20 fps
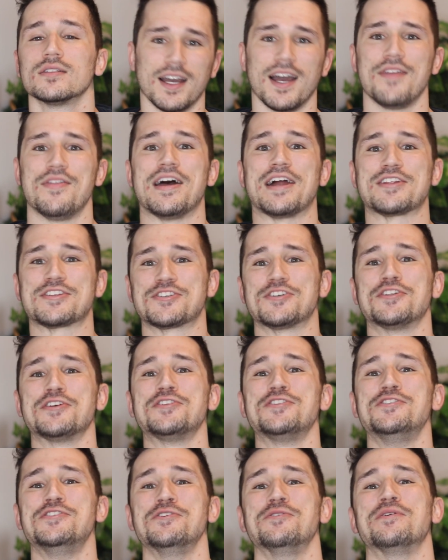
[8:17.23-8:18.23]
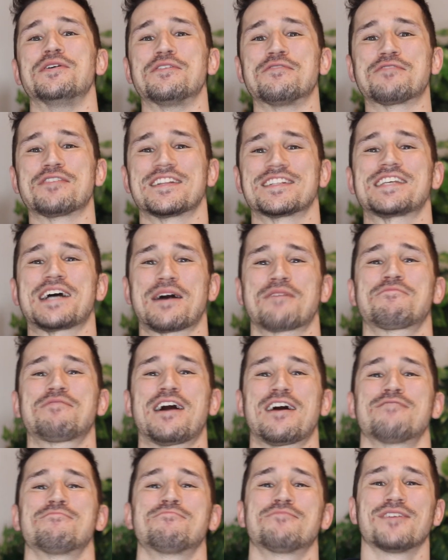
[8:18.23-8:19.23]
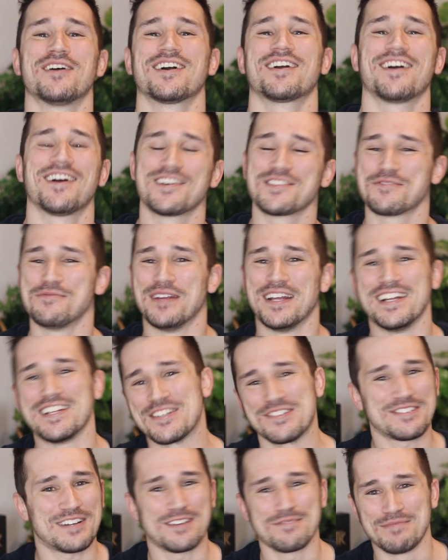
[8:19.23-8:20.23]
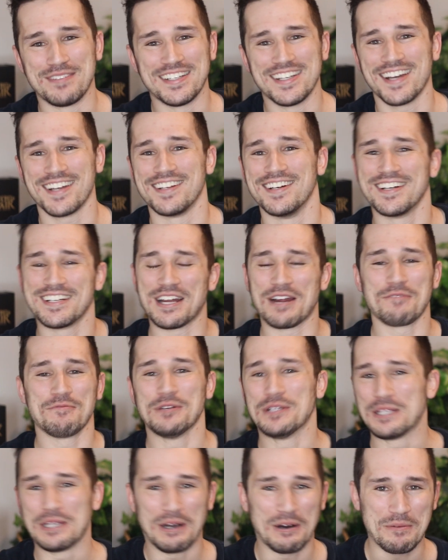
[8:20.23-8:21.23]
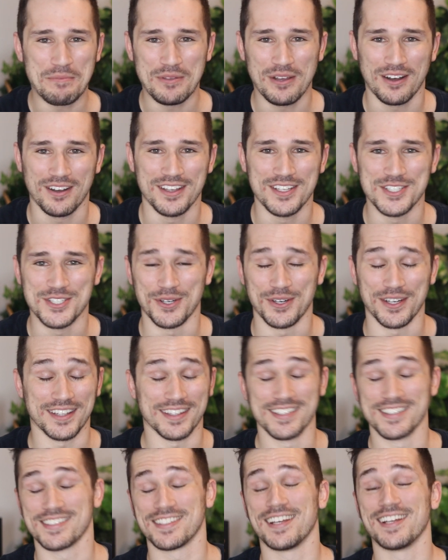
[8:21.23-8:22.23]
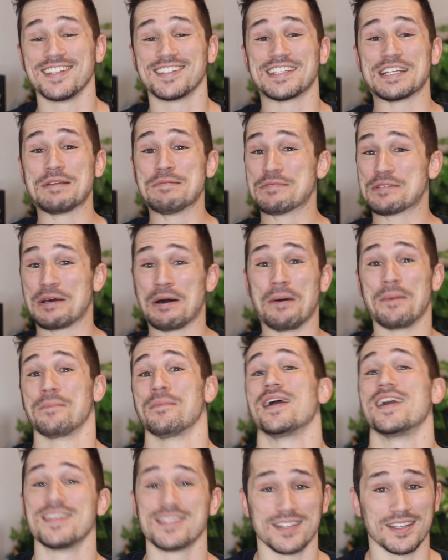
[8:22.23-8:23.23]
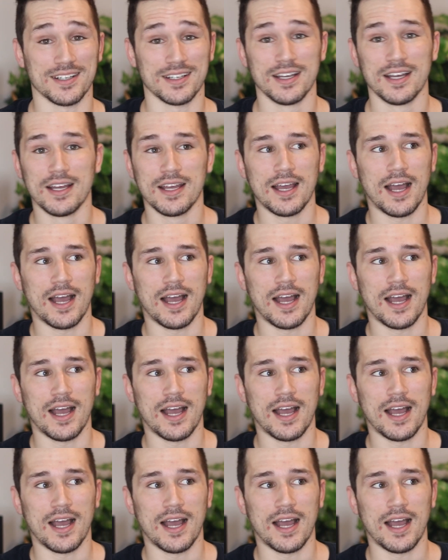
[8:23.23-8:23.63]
And that is going to do it for the top 5 bruh cards from Innistrad Midnight Hunt. I really hope y'all enjoyed it. This set seems amazing.